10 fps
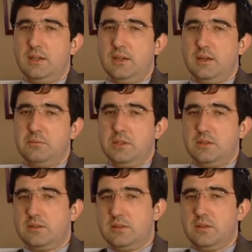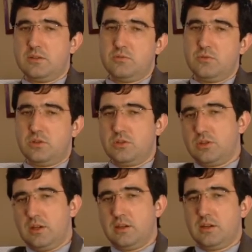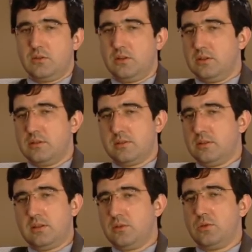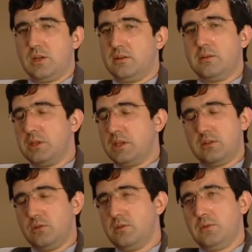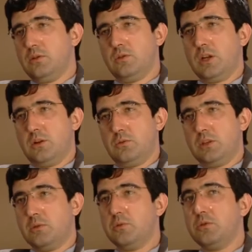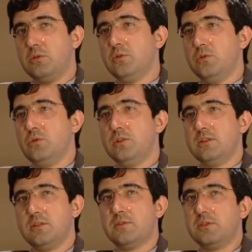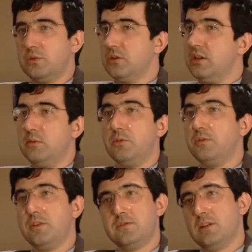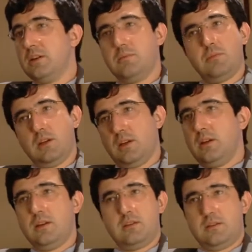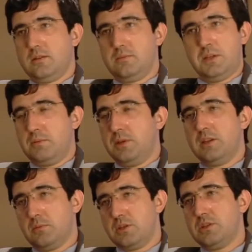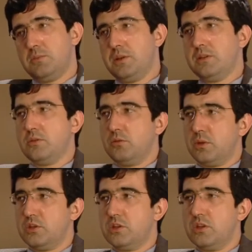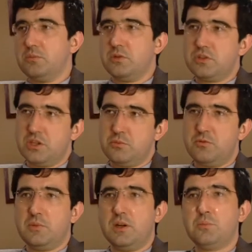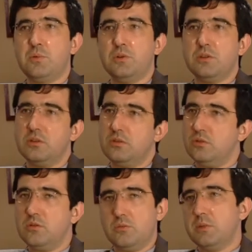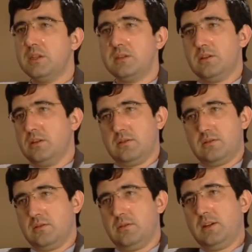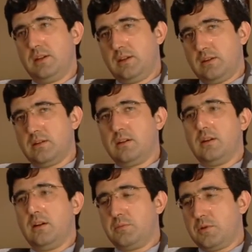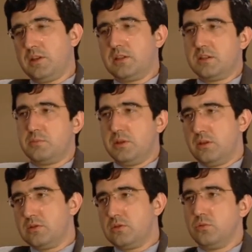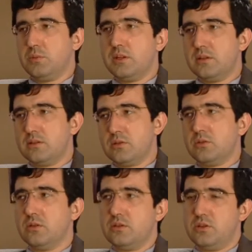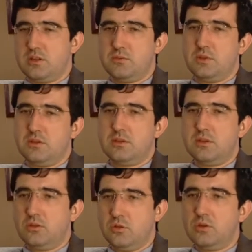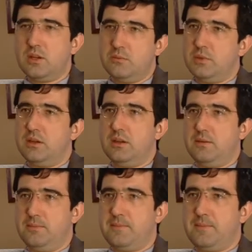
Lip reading: I mean, things which I cannot tell you now. I mean, I don't even know now what I'm going to do in the third game or fifth game. It pretty much depends on my shape, on shape of my opponent, on many things. So I'm quite experienced to make certain adjustments, you know, game by game.